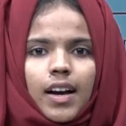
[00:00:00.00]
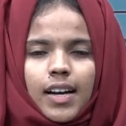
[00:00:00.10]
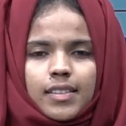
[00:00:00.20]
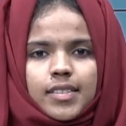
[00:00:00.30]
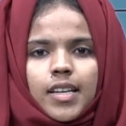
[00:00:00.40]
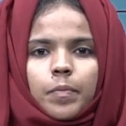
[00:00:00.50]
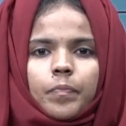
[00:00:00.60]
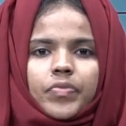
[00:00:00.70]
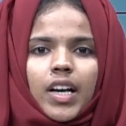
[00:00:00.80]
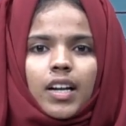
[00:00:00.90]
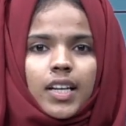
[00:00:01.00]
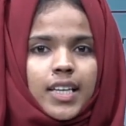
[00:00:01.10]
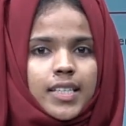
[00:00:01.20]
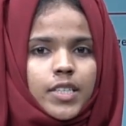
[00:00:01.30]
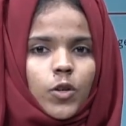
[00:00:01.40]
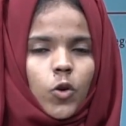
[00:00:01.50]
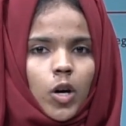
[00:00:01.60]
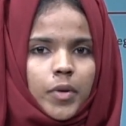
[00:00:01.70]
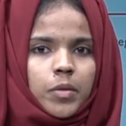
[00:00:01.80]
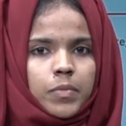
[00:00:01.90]
LCM, Least
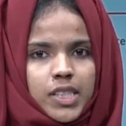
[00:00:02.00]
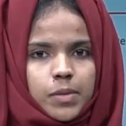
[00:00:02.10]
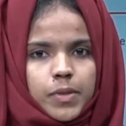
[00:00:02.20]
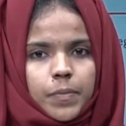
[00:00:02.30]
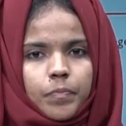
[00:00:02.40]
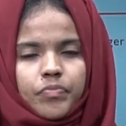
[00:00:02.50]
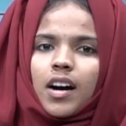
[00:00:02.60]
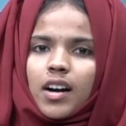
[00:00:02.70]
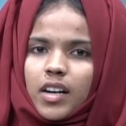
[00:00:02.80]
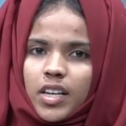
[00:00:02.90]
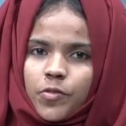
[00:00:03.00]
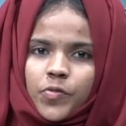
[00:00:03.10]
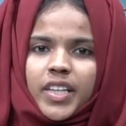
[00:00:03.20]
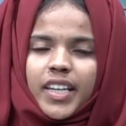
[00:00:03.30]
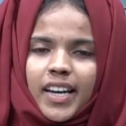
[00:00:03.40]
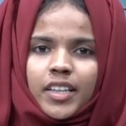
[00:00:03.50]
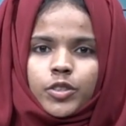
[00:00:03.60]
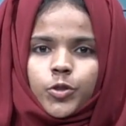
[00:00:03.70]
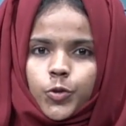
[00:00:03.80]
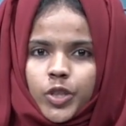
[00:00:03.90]
Common Multiple. If we take
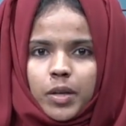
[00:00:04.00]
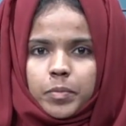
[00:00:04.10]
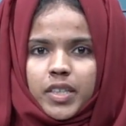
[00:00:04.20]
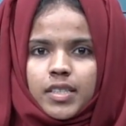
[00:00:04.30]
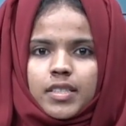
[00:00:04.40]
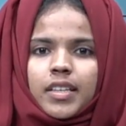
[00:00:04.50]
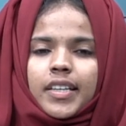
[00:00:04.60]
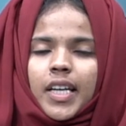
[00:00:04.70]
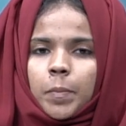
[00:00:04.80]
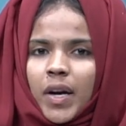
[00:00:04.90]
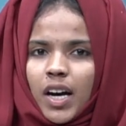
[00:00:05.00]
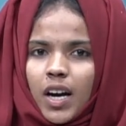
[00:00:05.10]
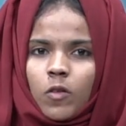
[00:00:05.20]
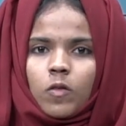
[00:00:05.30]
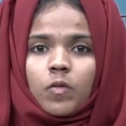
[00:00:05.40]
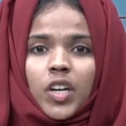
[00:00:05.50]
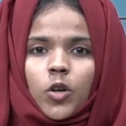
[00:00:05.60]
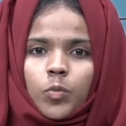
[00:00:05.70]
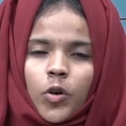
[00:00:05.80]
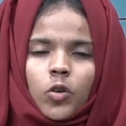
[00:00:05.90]
two numbers, it may have one
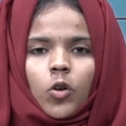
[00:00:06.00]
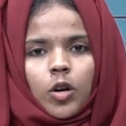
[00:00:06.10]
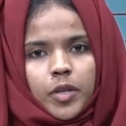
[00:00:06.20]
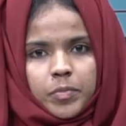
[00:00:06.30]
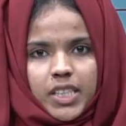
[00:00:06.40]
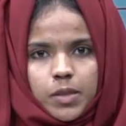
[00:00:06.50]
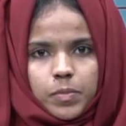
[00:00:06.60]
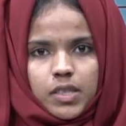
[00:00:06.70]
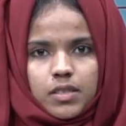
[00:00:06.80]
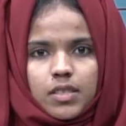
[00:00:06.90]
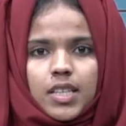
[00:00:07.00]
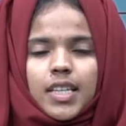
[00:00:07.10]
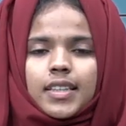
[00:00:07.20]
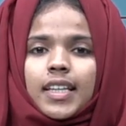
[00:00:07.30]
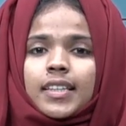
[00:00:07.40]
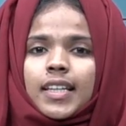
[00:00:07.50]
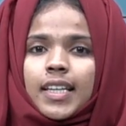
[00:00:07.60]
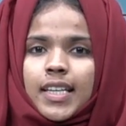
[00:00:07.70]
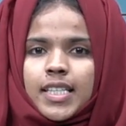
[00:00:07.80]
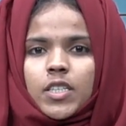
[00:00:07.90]
or more common multiples. Then the
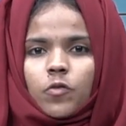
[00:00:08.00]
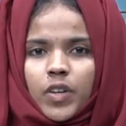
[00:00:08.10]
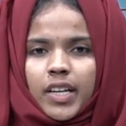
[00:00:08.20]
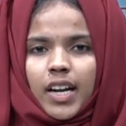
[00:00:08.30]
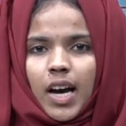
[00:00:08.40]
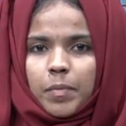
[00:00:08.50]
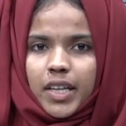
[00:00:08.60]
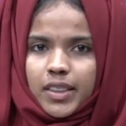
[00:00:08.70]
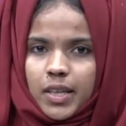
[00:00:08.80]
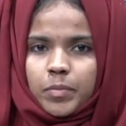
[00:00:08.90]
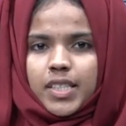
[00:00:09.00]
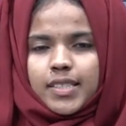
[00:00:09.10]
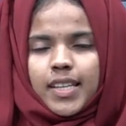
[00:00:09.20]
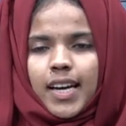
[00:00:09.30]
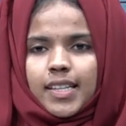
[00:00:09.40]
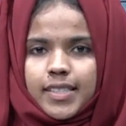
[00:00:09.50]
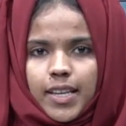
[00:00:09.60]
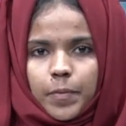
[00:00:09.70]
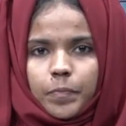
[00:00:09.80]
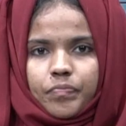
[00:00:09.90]
least one among them is the
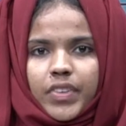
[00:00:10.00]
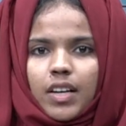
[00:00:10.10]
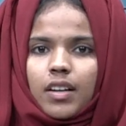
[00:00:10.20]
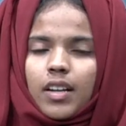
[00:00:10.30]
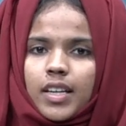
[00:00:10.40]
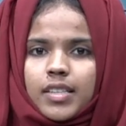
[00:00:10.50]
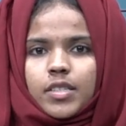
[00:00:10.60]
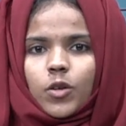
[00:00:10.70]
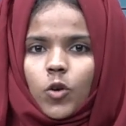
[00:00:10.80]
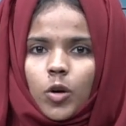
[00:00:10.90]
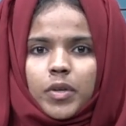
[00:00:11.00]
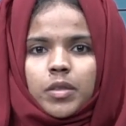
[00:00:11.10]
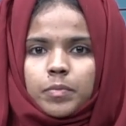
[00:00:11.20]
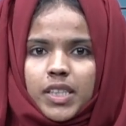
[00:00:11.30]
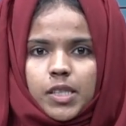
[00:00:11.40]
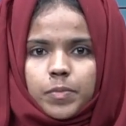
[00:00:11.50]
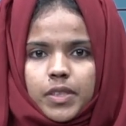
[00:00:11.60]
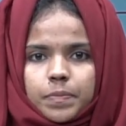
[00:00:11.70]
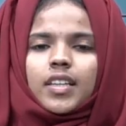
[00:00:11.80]
LCM, Least Common Multiple.